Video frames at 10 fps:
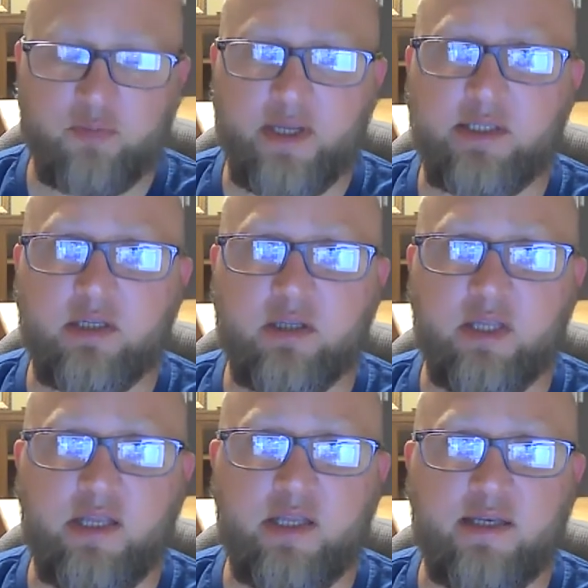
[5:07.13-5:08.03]

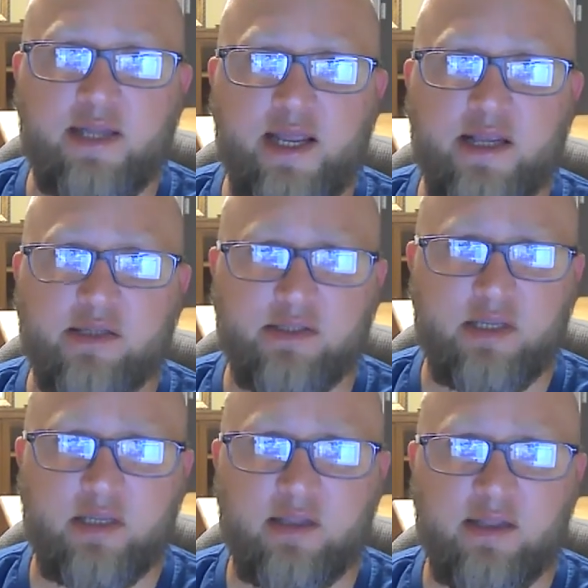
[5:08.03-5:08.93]
basically day is
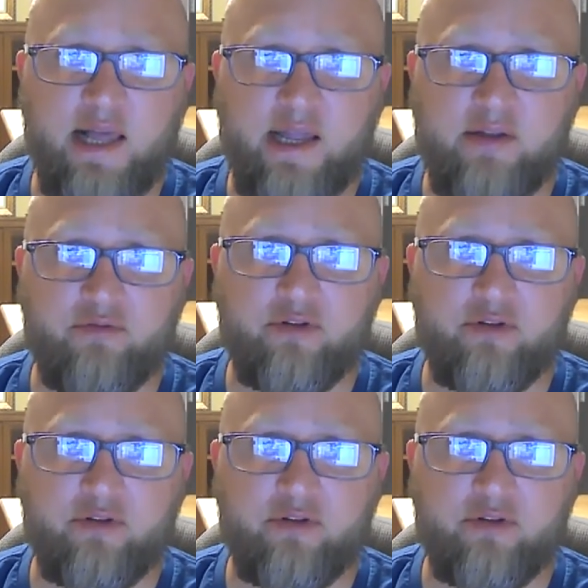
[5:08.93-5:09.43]
life.